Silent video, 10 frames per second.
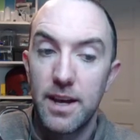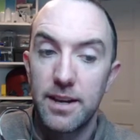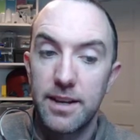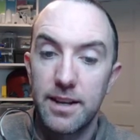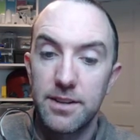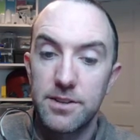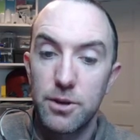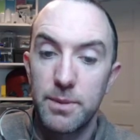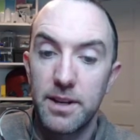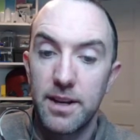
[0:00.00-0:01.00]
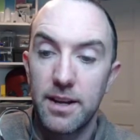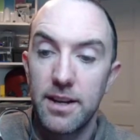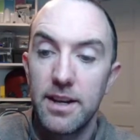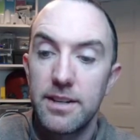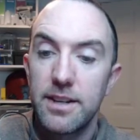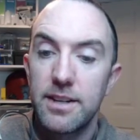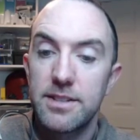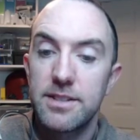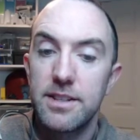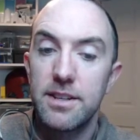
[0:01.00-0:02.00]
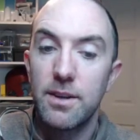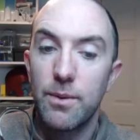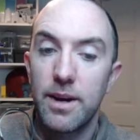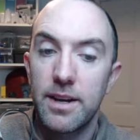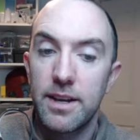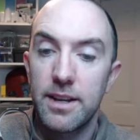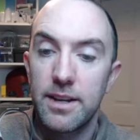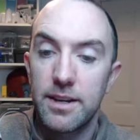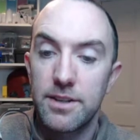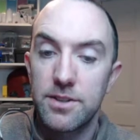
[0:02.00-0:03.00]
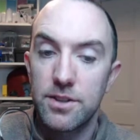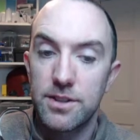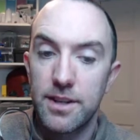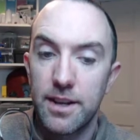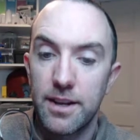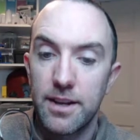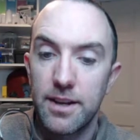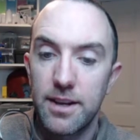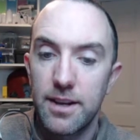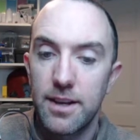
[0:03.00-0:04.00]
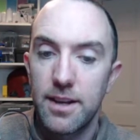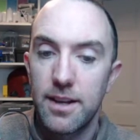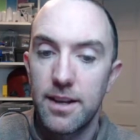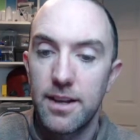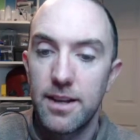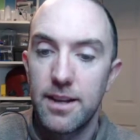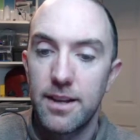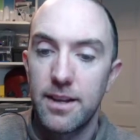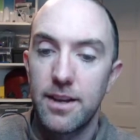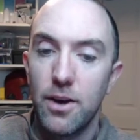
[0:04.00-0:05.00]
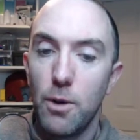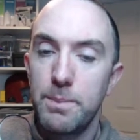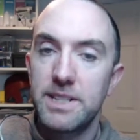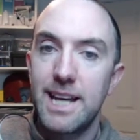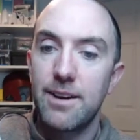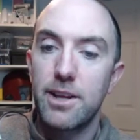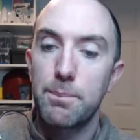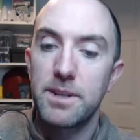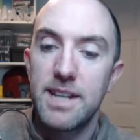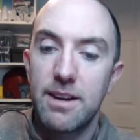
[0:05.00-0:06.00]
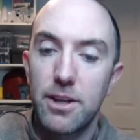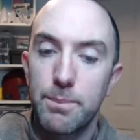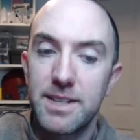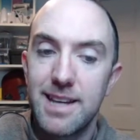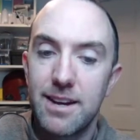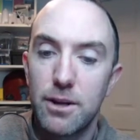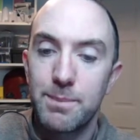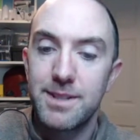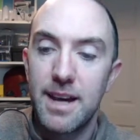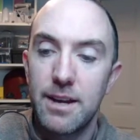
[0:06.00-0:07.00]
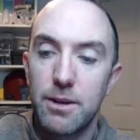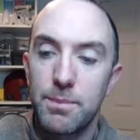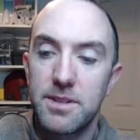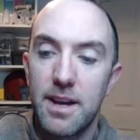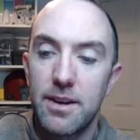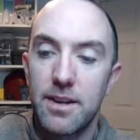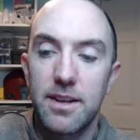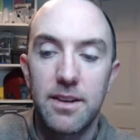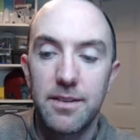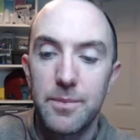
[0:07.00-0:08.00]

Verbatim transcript: And it'll zoom in again. Now you see the way it is just like uppy downy, uppy downy, uppy downy, uppy downy, uppy downy.